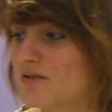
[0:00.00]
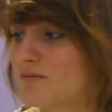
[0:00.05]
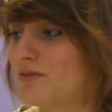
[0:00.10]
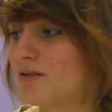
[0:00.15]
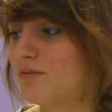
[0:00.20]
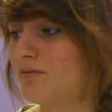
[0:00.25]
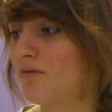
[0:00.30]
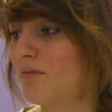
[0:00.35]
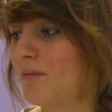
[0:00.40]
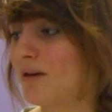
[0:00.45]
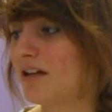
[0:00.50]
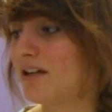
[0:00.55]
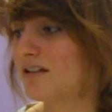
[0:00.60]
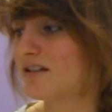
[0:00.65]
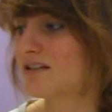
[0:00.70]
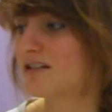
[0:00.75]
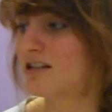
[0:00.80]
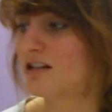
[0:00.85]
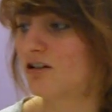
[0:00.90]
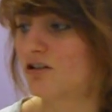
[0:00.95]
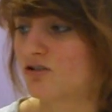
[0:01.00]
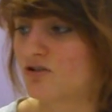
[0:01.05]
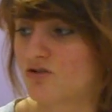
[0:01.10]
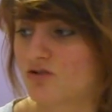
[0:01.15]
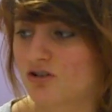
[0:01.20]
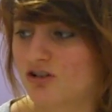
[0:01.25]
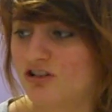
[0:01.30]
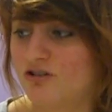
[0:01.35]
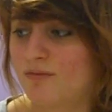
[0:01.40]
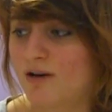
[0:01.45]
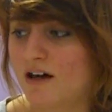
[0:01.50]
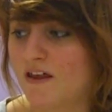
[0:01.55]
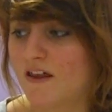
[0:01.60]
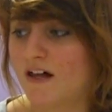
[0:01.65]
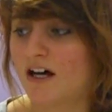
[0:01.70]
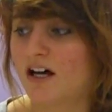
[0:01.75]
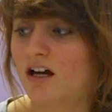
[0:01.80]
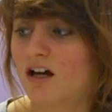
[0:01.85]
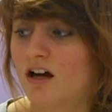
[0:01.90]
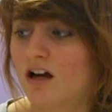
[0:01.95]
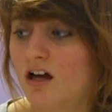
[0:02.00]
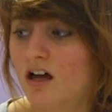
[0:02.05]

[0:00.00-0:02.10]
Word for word: Some people might get sick or triggered by that.